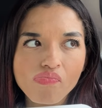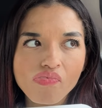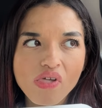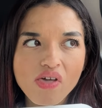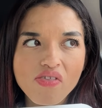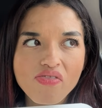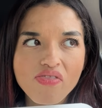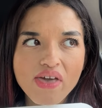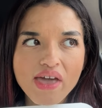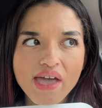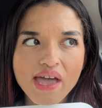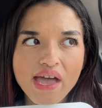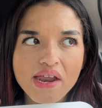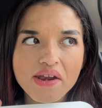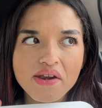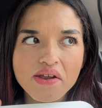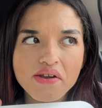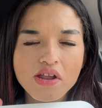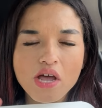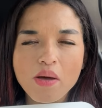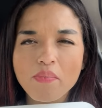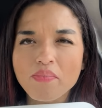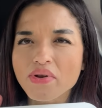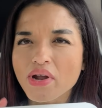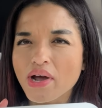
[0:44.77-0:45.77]
they ended
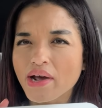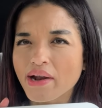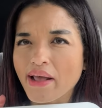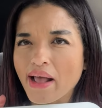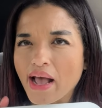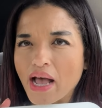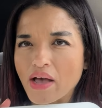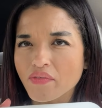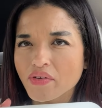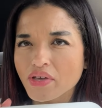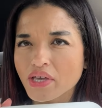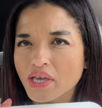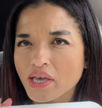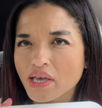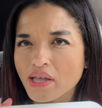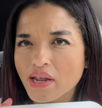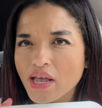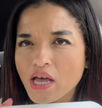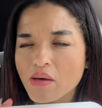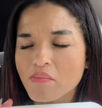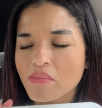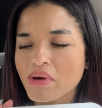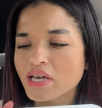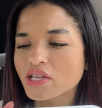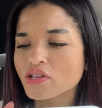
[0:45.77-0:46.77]
up not having it
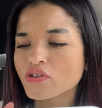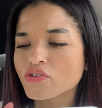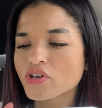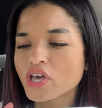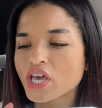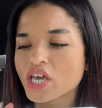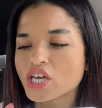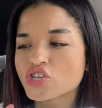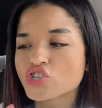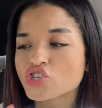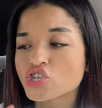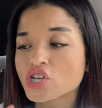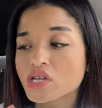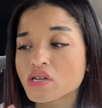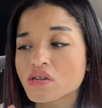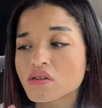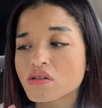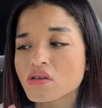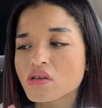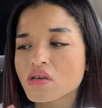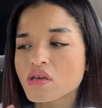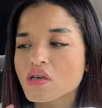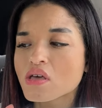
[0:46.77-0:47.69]
at my location.